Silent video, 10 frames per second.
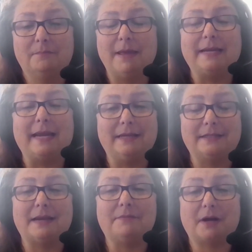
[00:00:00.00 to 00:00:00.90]
Medicaid
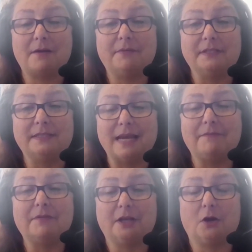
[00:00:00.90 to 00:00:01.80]
Estate Recovery is
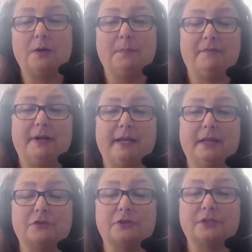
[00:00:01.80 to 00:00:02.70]
definitely going to be very
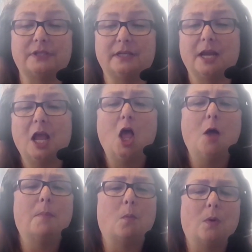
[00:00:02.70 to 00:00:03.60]
interested.
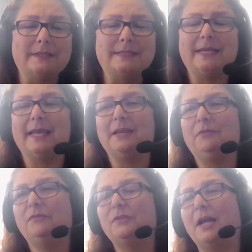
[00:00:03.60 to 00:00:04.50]
But once again,
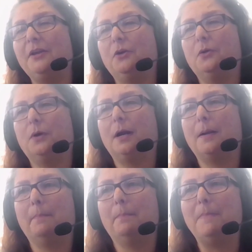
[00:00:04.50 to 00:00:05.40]
if you've done your
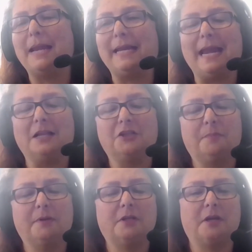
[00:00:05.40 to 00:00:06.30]
Medicaid
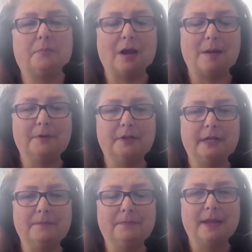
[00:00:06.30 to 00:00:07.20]
eligibility
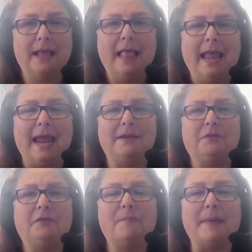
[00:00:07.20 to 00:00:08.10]
properly, and
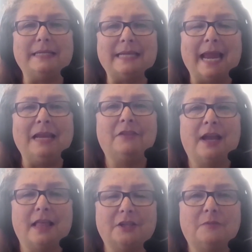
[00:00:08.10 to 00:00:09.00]
if you've maintained
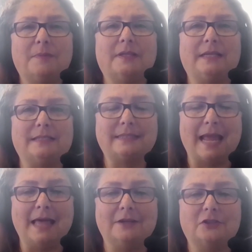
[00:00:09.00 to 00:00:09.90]
their eligibility
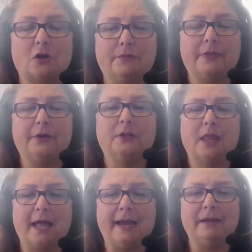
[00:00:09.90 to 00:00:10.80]
status over their
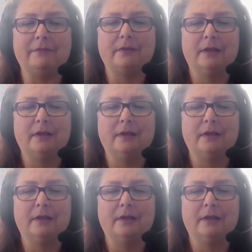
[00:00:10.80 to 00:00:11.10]
life,